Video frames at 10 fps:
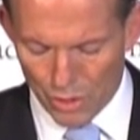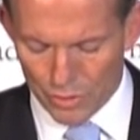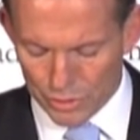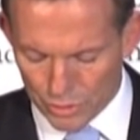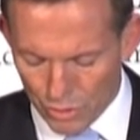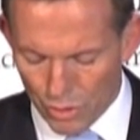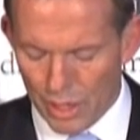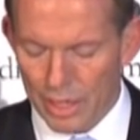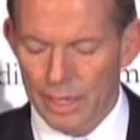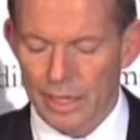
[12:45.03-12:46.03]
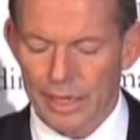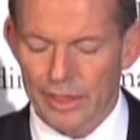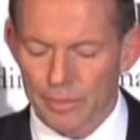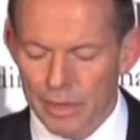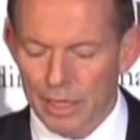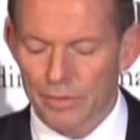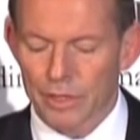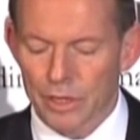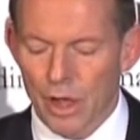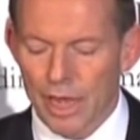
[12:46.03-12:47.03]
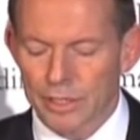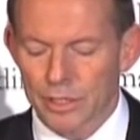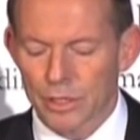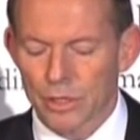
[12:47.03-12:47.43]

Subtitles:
on the door in the middle of the night